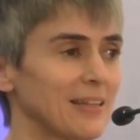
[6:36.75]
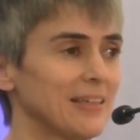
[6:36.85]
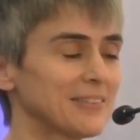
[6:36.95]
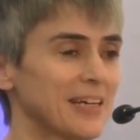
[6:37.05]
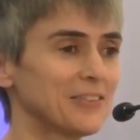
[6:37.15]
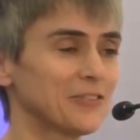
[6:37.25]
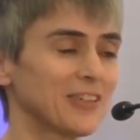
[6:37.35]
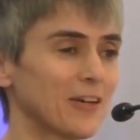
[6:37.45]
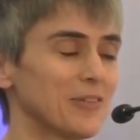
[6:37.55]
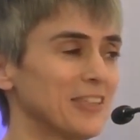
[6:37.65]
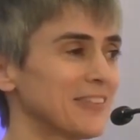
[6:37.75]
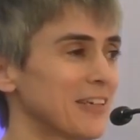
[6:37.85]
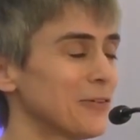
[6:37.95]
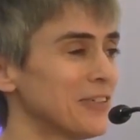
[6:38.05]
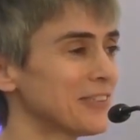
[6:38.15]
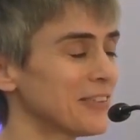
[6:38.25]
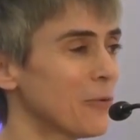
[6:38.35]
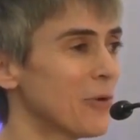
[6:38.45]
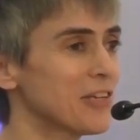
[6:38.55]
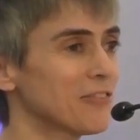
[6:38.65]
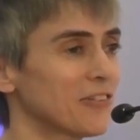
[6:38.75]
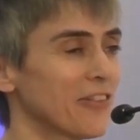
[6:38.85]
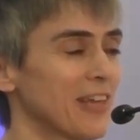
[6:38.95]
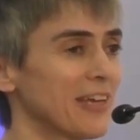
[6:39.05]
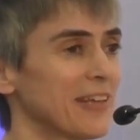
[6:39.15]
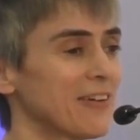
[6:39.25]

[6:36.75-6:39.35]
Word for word: these kinds of ceremonies, they're always a wonderful thing.